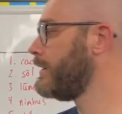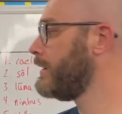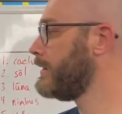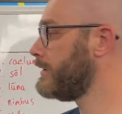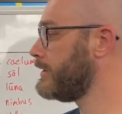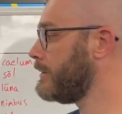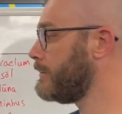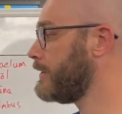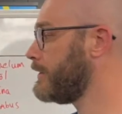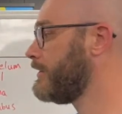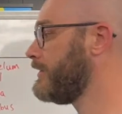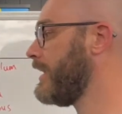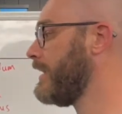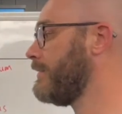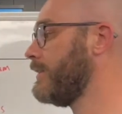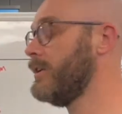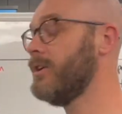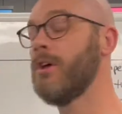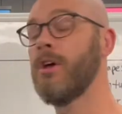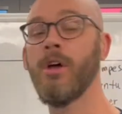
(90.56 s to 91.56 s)
Number
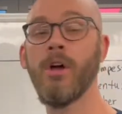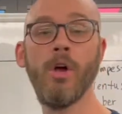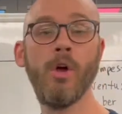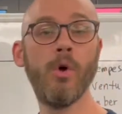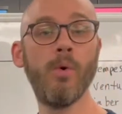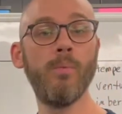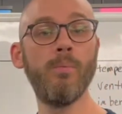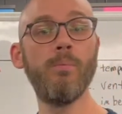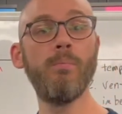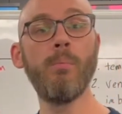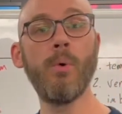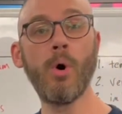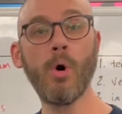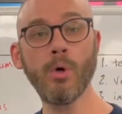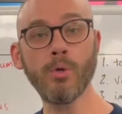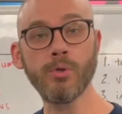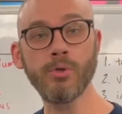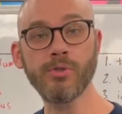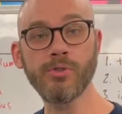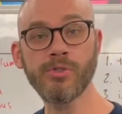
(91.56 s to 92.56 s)
7,
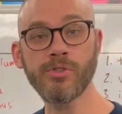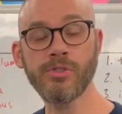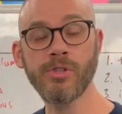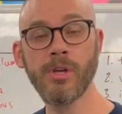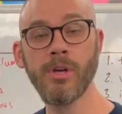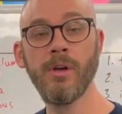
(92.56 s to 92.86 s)
mons.